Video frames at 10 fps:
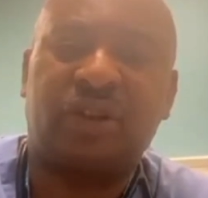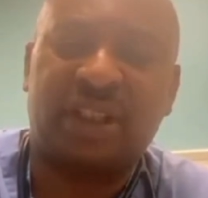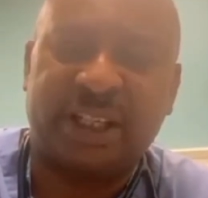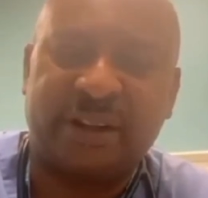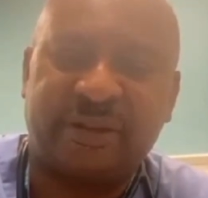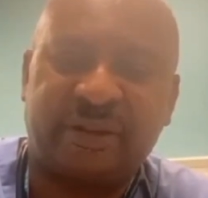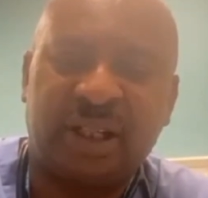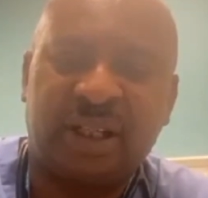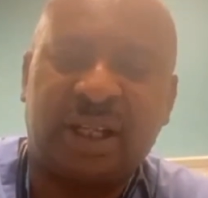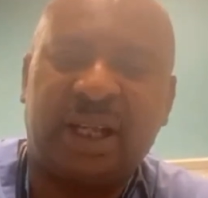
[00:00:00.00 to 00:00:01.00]
They just
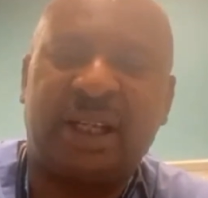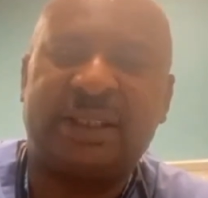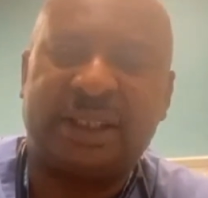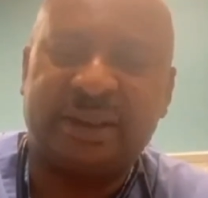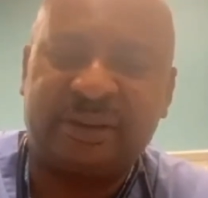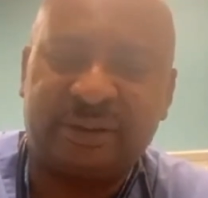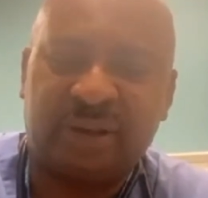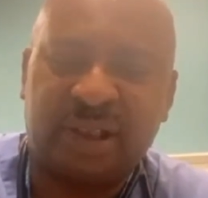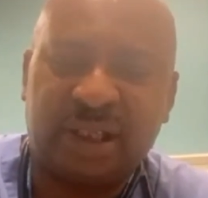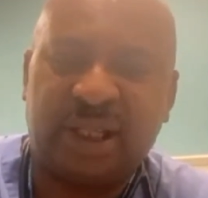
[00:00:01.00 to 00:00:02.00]
give and
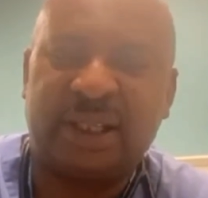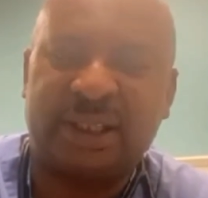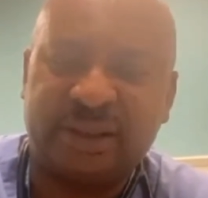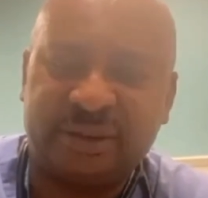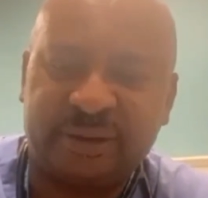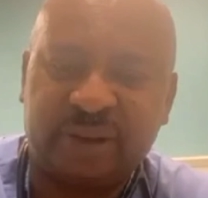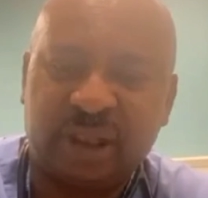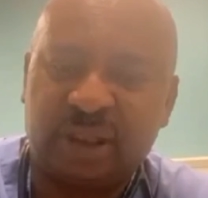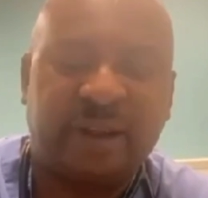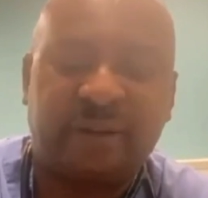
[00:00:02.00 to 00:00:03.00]
give and
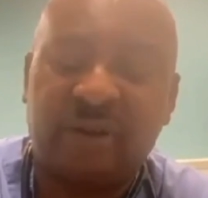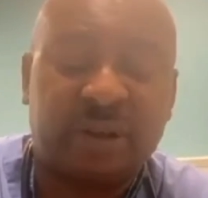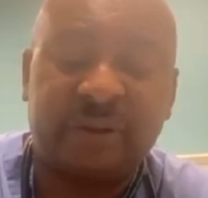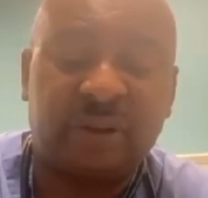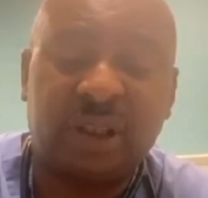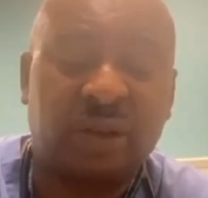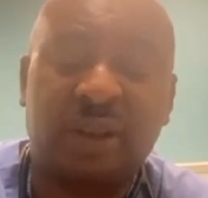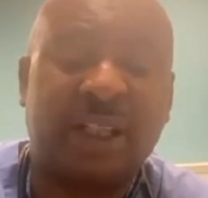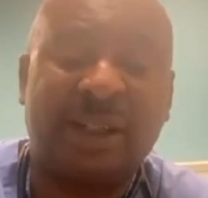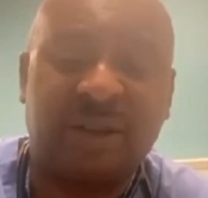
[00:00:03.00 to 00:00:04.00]
give. They have not
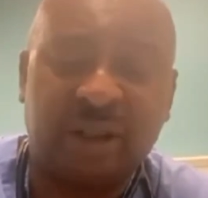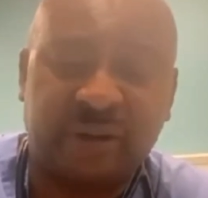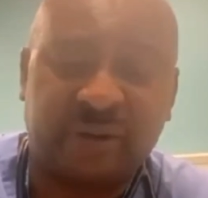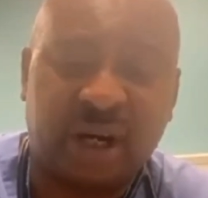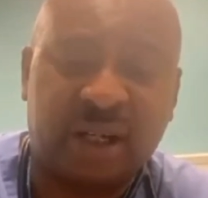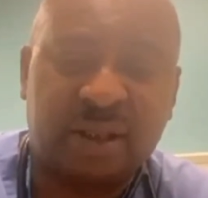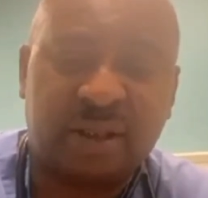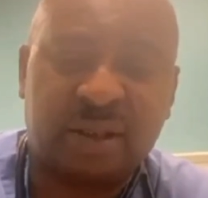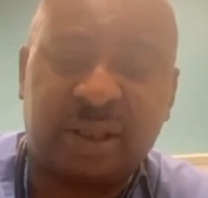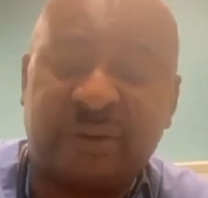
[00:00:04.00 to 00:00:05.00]
even gotten a grain of
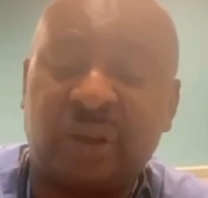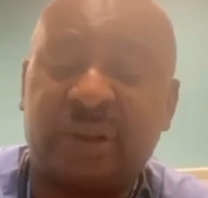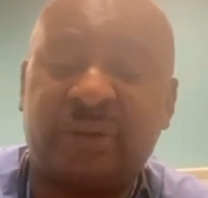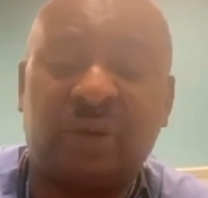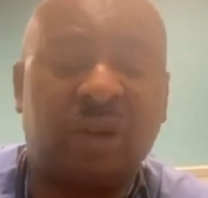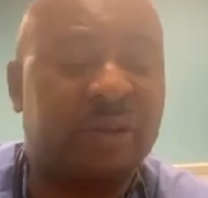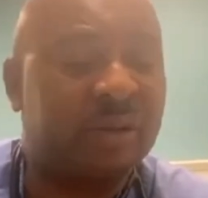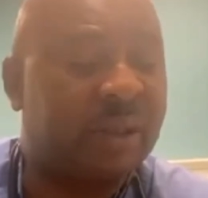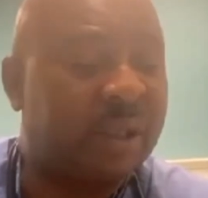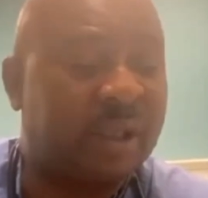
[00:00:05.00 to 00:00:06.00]
rice. They have not even
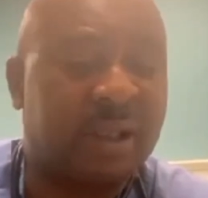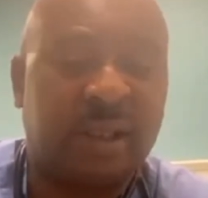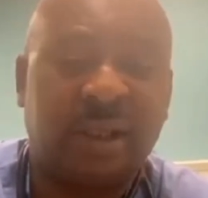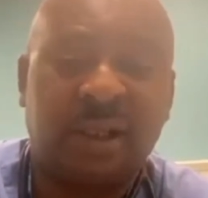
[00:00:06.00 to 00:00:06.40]
gotten